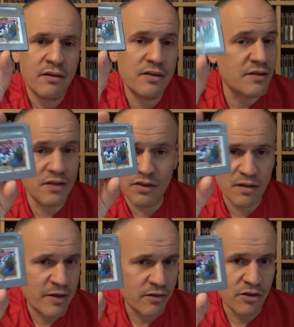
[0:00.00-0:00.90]
These didn't
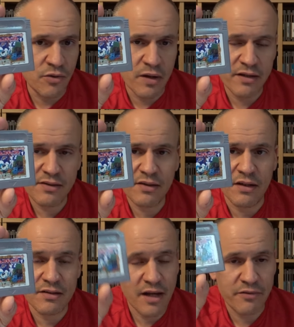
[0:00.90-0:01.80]
come out in the U.S., and
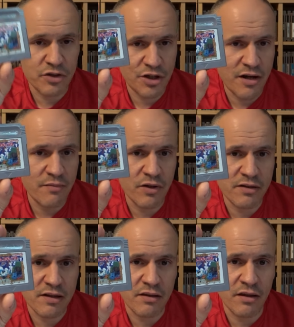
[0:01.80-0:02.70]
it's kind of a shame
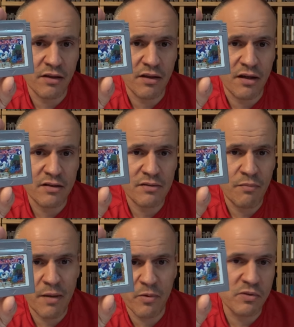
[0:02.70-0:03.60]
because I think that
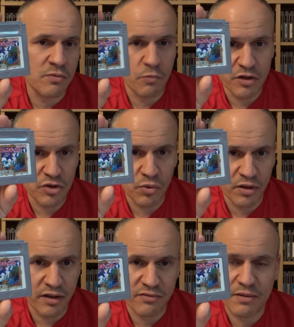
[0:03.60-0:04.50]
maybe with some
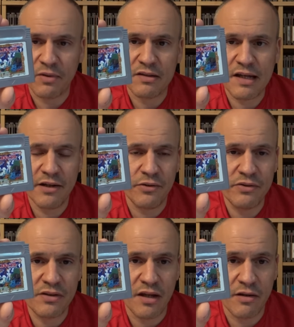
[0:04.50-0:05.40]
retooling of some of the
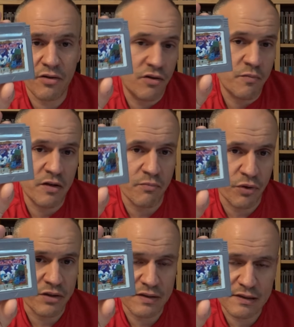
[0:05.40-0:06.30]
titles, they could have been
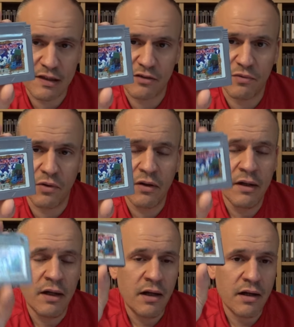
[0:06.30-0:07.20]
pretty successful.
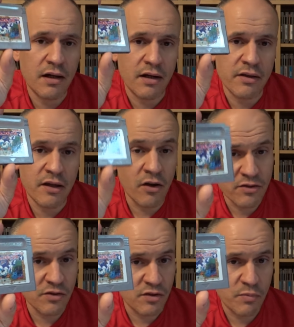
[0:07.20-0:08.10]
It
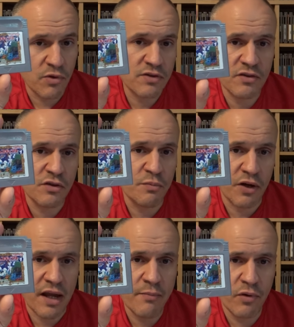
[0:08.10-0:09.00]
also supports the Super
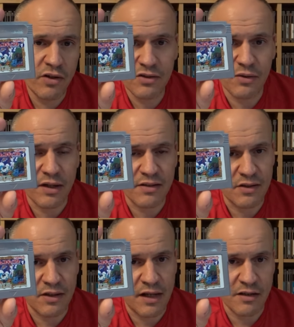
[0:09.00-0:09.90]
Game Boy, so it has
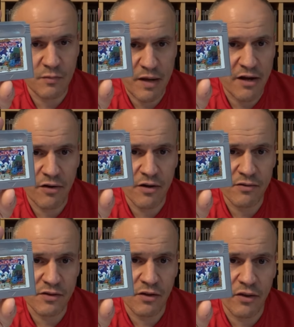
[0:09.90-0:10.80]
the enhanced
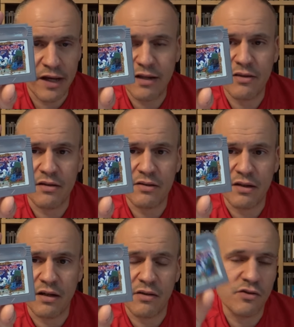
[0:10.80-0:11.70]
backgrounds and all that that
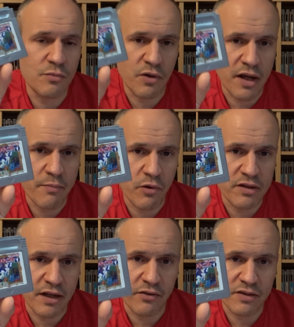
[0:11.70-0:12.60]
the Super Game Boy
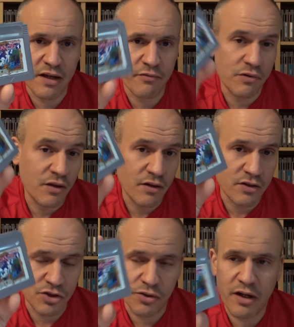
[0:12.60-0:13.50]
titles have with the
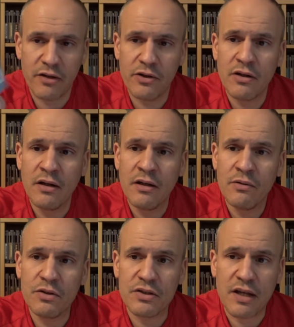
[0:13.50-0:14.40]
additional color,
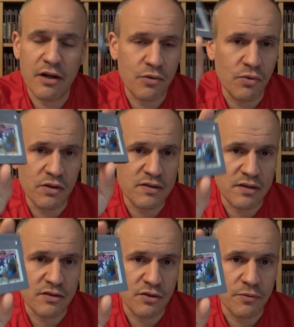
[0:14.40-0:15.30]
which is kind of cool to
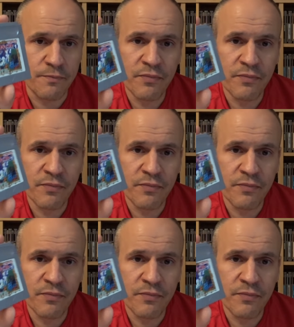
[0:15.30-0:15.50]
see too.